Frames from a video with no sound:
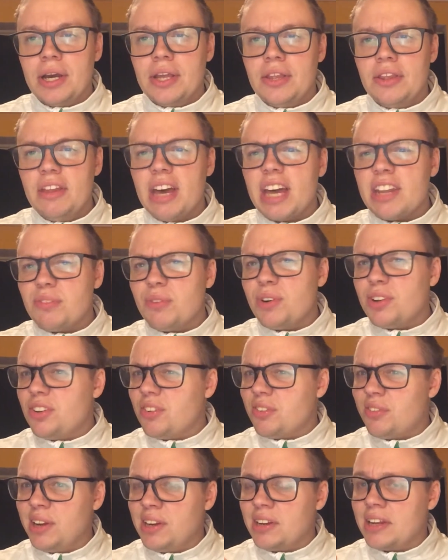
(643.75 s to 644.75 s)
That's what
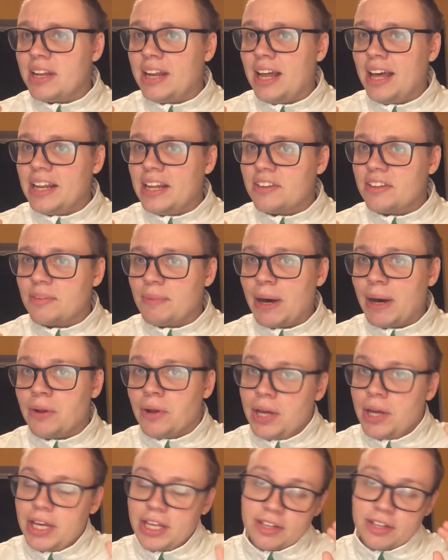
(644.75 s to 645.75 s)
the trade deadline is
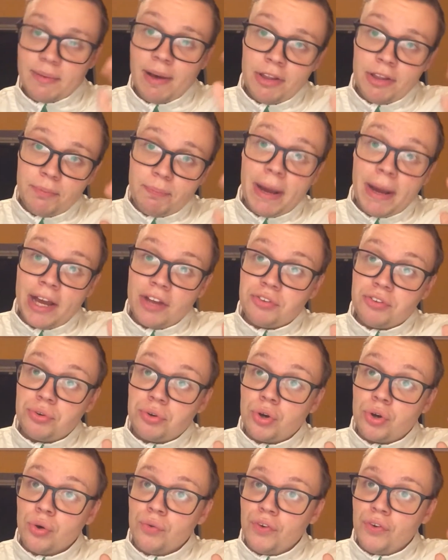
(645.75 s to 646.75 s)
about. It's about the buyers who
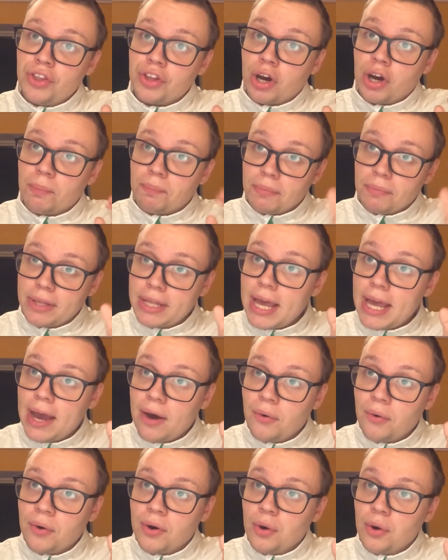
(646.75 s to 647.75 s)
go for the cup
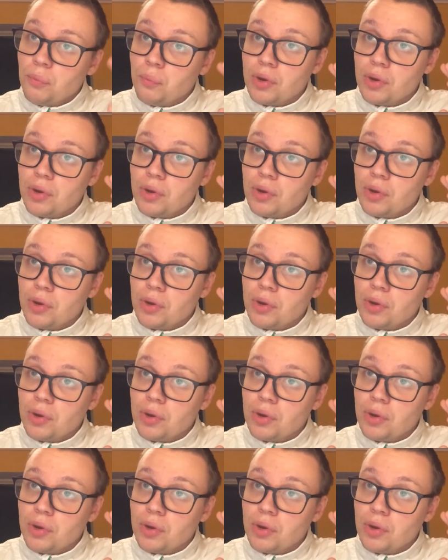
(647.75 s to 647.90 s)
now,